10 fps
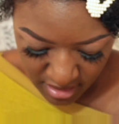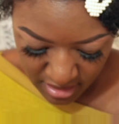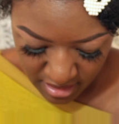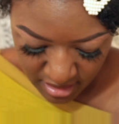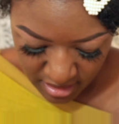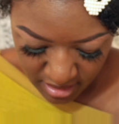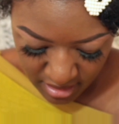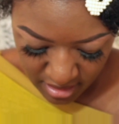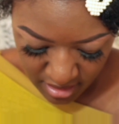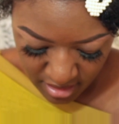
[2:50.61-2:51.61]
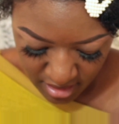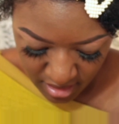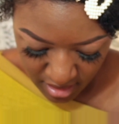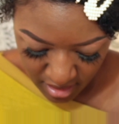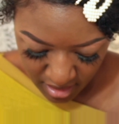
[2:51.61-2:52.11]

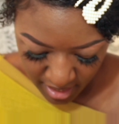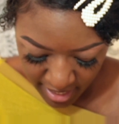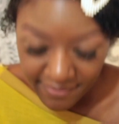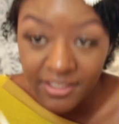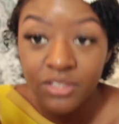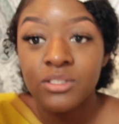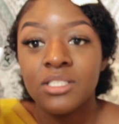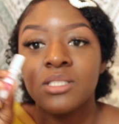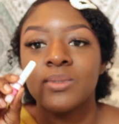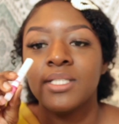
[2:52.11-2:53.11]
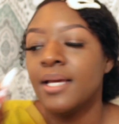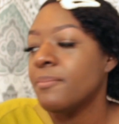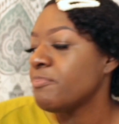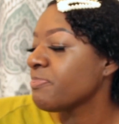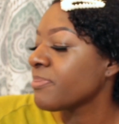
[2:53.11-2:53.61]
is, I haven't used this one yet,